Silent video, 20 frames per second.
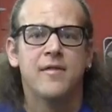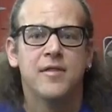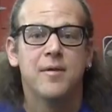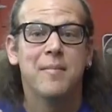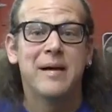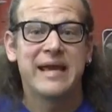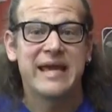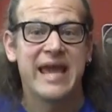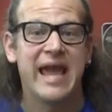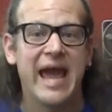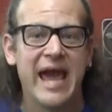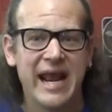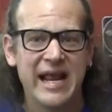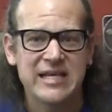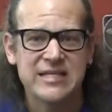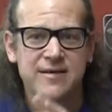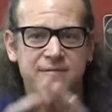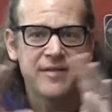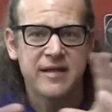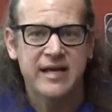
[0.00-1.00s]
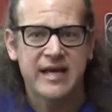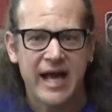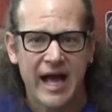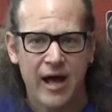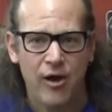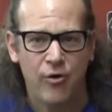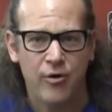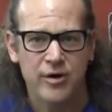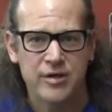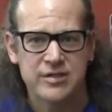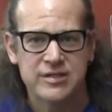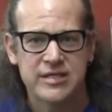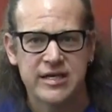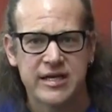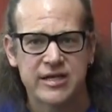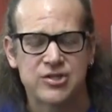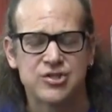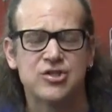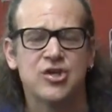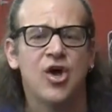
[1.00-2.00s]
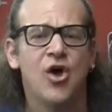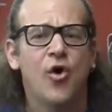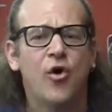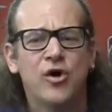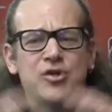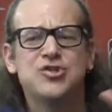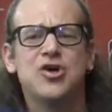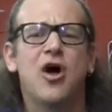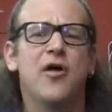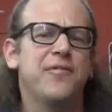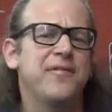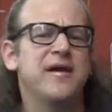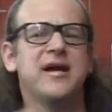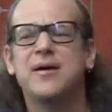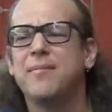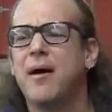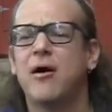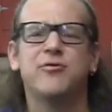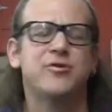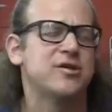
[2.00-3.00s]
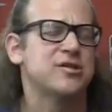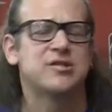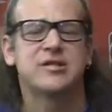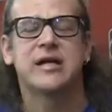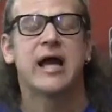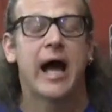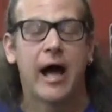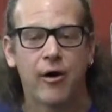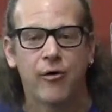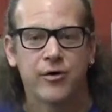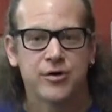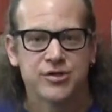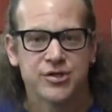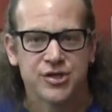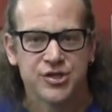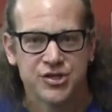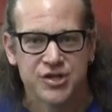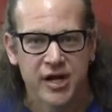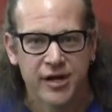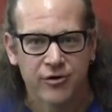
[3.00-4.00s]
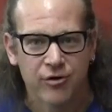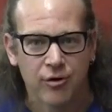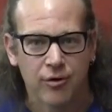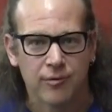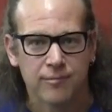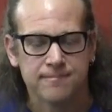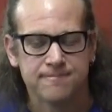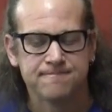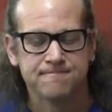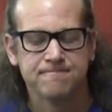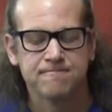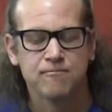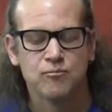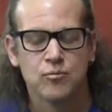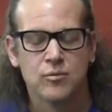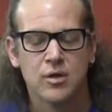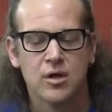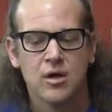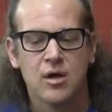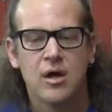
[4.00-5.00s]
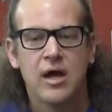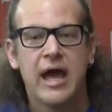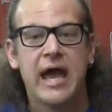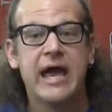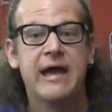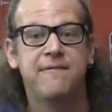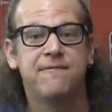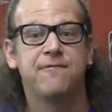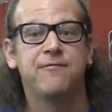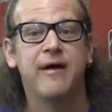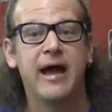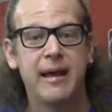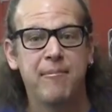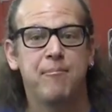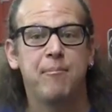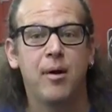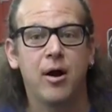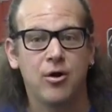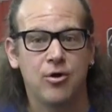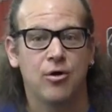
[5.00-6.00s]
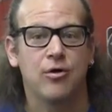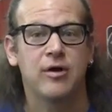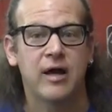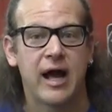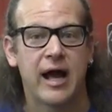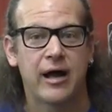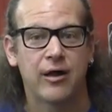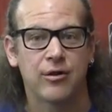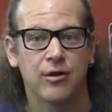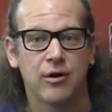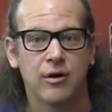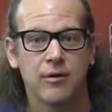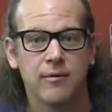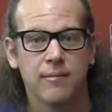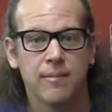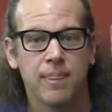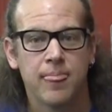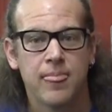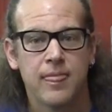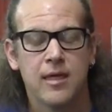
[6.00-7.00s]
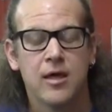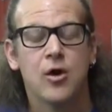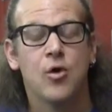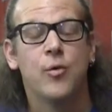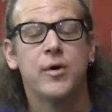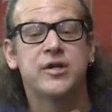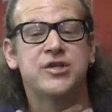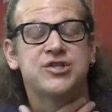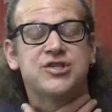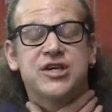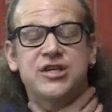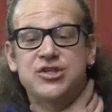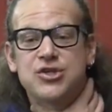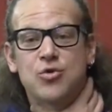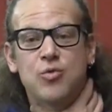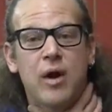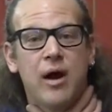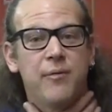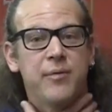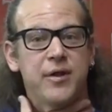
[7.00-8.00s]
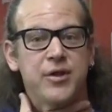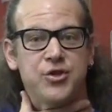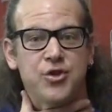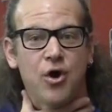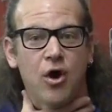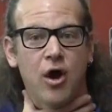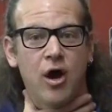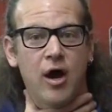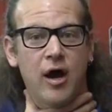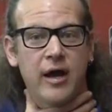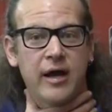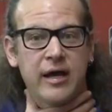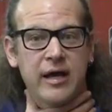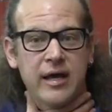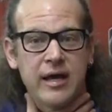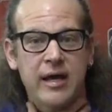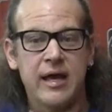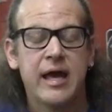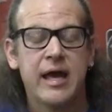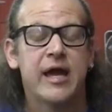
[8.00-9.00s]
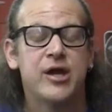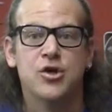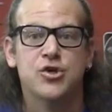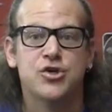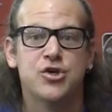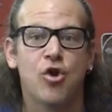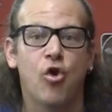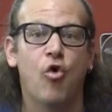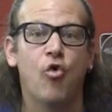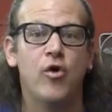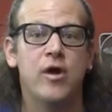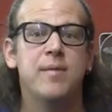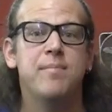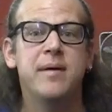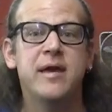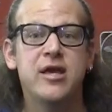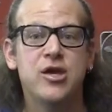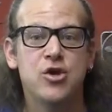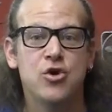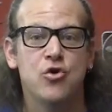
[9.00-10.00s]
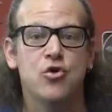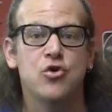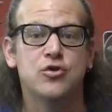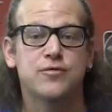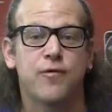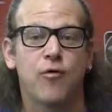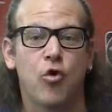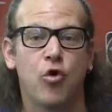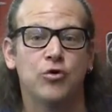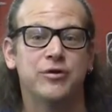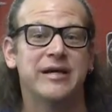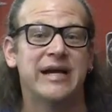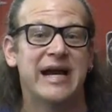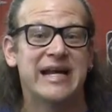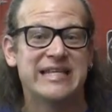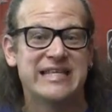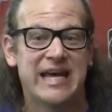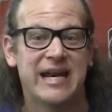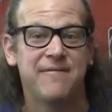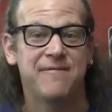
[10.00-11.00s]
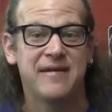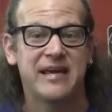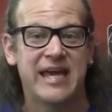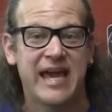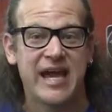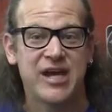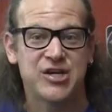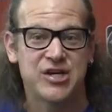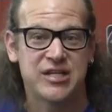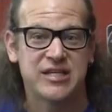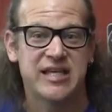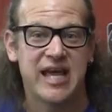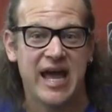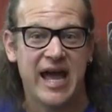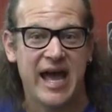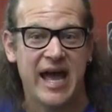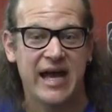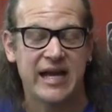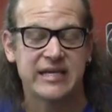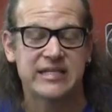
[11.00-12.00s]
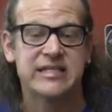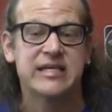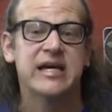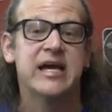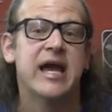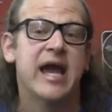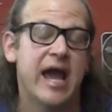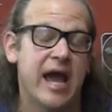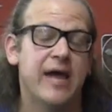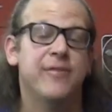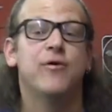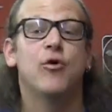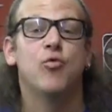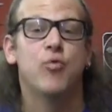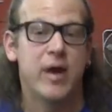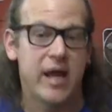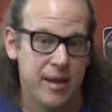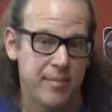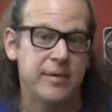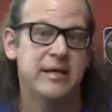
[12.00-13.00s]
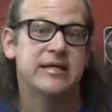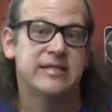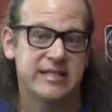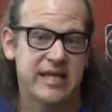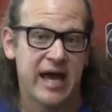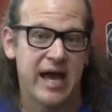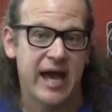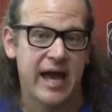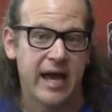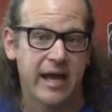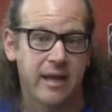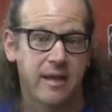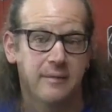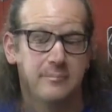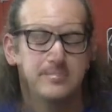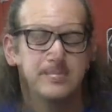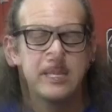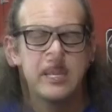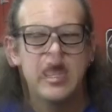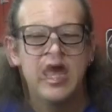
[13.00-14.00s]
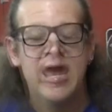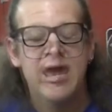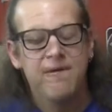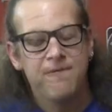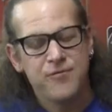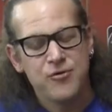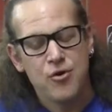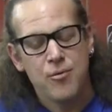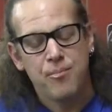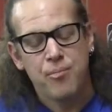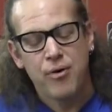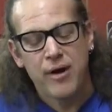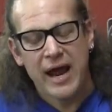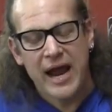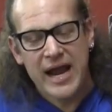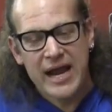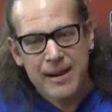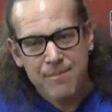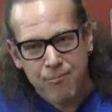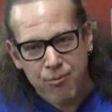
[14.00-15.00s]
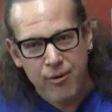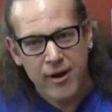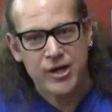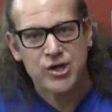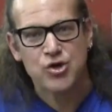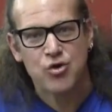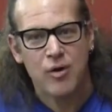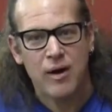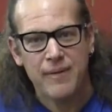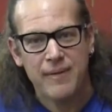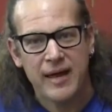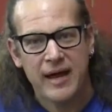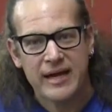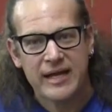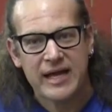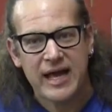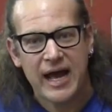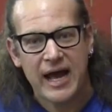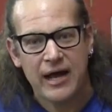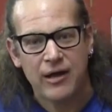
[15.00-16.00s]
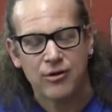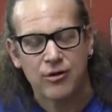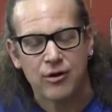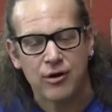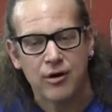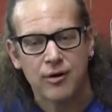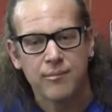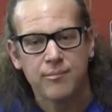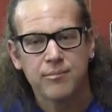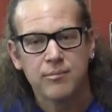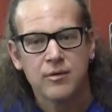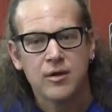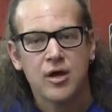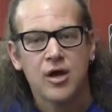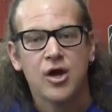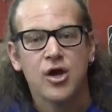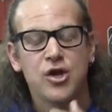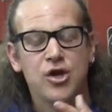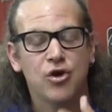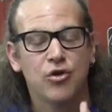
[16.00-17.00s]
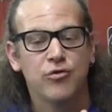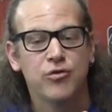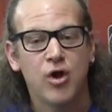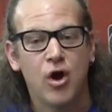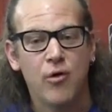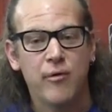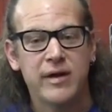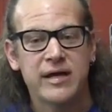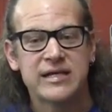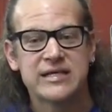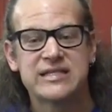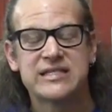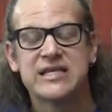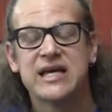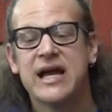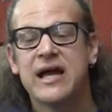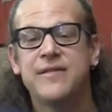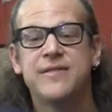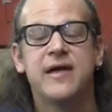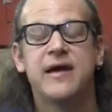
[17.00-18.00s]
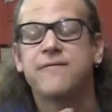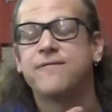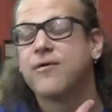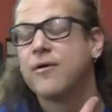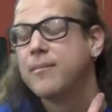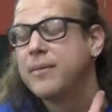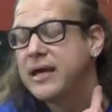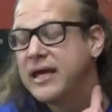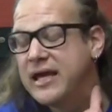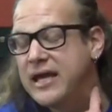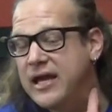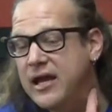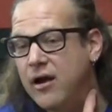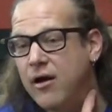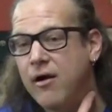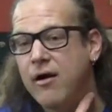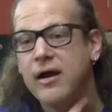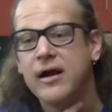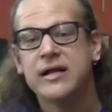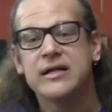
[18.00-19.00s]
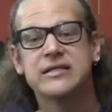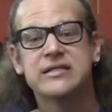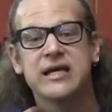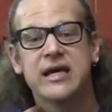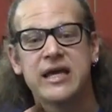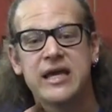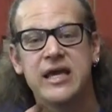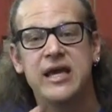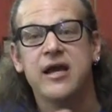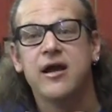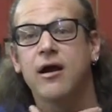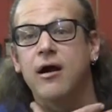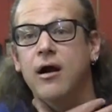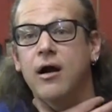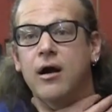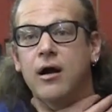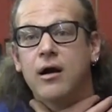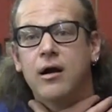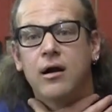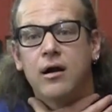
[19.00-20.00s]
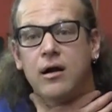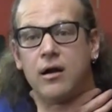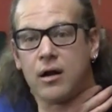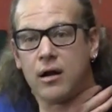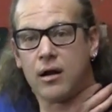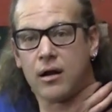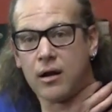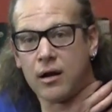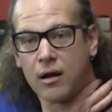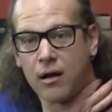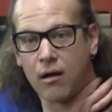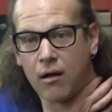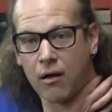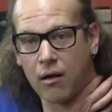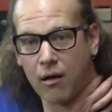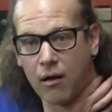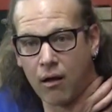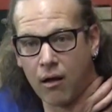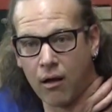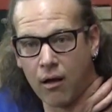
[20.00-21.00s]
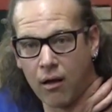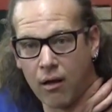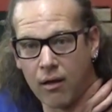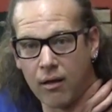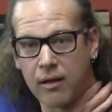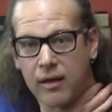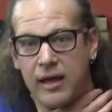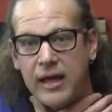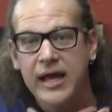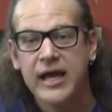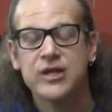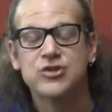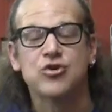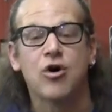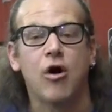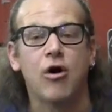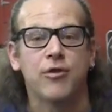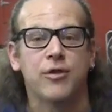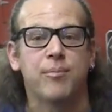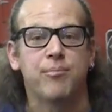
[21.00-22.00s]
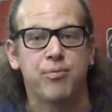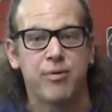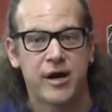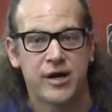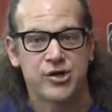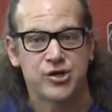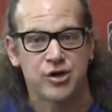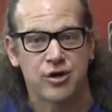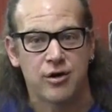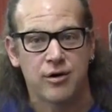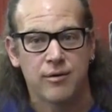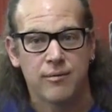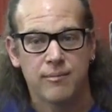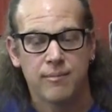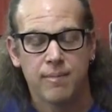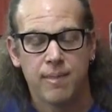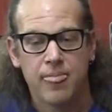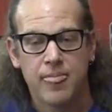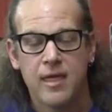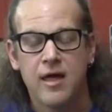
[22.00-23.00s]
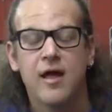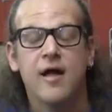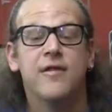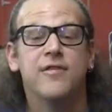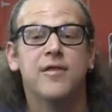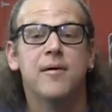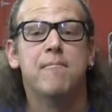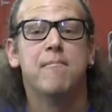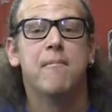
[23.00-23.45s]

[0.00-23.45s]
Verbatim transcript: The mechanics of the collar is this. Let's all think about just collars in general. A flat buckle collar, which sits around the dog, should only be used for holding identification tags and the rabies tag. If you put any pressure on that collar, you'll notice that from here to here uh, is all the pressure. The